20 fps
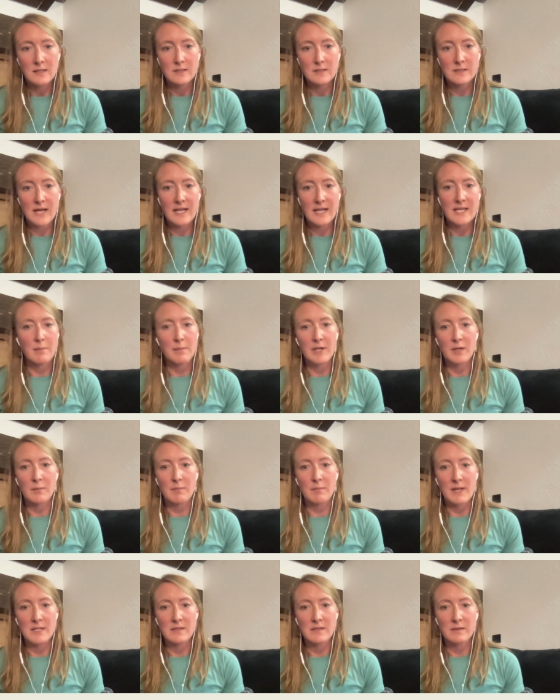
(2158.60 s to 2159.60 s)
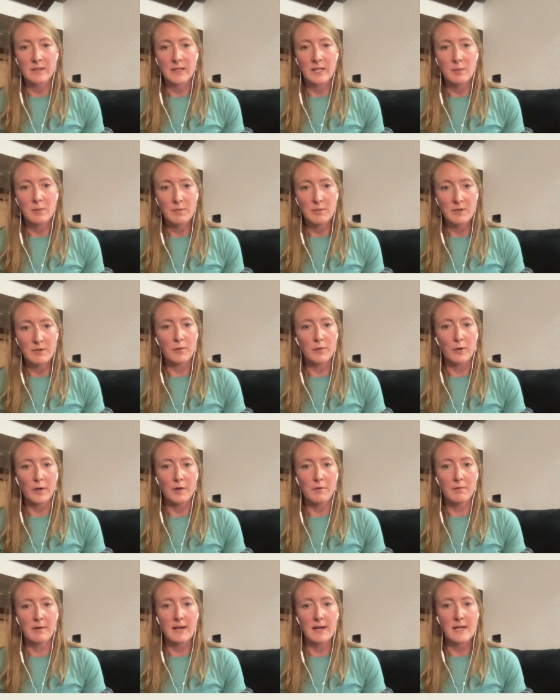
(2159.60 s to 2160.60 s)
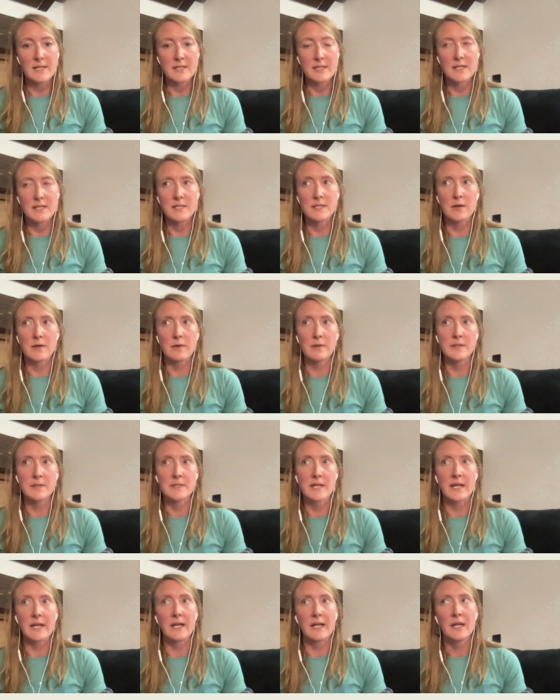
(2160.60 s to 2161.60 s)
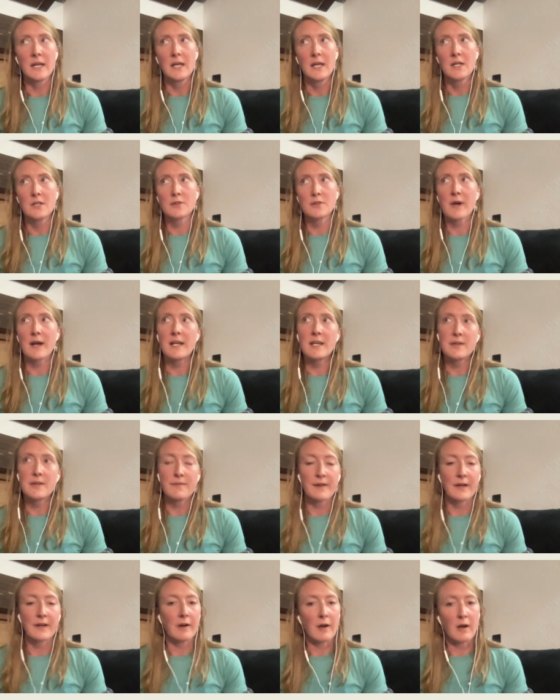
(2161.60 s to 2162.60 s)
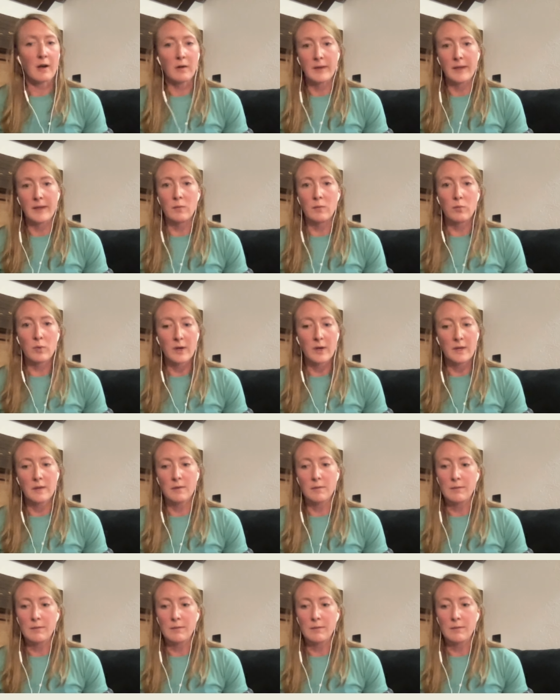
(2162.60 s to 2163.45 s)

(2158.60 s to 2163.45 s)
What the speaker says: dynamic mentally before in a race. And so it's like trying to figure out like what's